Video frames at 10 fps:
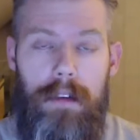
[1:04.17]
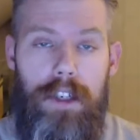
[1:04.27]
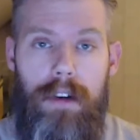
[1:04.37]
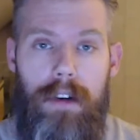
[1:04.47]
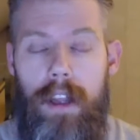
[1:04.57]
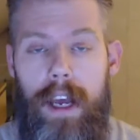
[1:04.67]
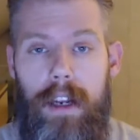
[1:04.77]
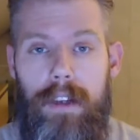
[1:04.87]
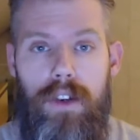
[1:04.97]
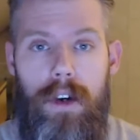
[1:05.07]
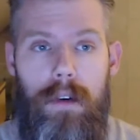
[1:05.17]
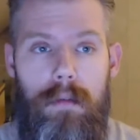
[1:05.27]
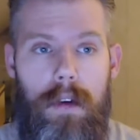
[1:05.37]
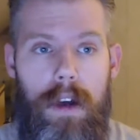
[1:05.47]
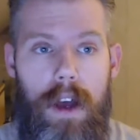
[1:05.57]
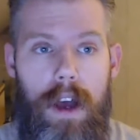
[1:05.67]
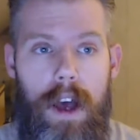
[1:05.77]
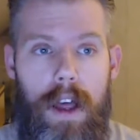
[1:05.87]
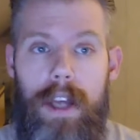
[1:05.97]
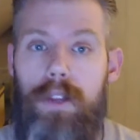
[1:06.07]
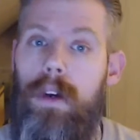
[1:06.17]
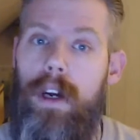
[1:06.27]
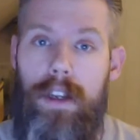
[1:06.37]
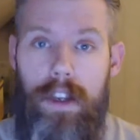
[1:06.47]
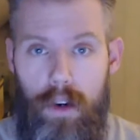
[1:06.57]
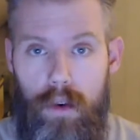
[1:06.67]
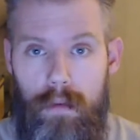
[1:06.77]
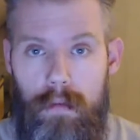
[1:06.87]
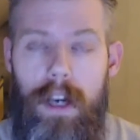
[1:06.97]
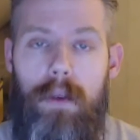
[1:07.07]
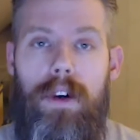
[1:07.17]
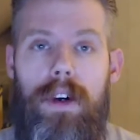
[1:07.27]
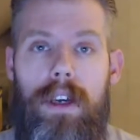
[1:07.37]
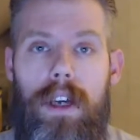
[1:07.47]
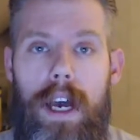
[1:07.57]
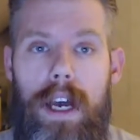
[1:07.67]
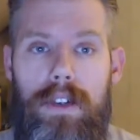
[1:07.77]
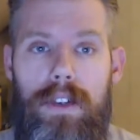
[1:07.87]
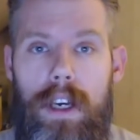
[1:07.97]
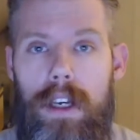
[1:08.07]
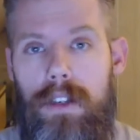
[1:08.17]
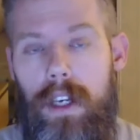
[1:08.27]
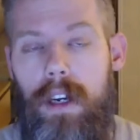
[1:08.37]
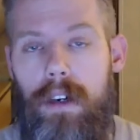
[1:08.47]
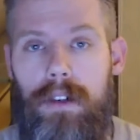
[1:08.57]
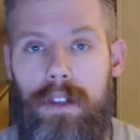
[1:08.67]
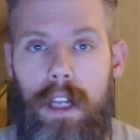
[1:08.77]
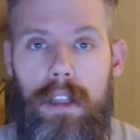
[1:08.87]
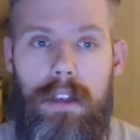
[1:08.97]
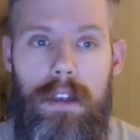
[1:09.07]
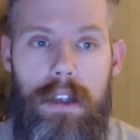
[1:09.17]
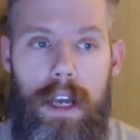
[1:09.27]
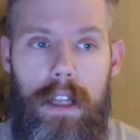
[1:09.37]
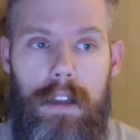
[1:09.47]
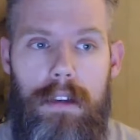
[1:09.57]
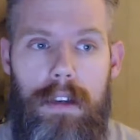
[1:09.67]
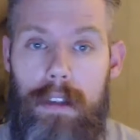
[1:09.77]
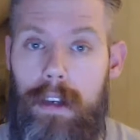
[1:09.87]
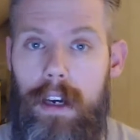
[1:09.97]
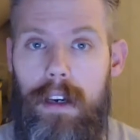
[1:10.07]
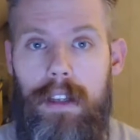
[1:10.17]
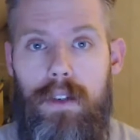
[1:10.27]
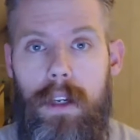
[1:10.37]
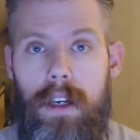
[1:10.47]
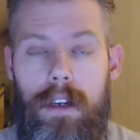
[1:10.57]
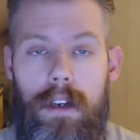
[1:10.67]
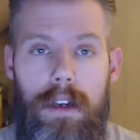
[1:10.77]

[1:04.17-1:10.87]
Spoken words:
generally that. So that's what I do. I work as a senior consultant at Atea in Sweden.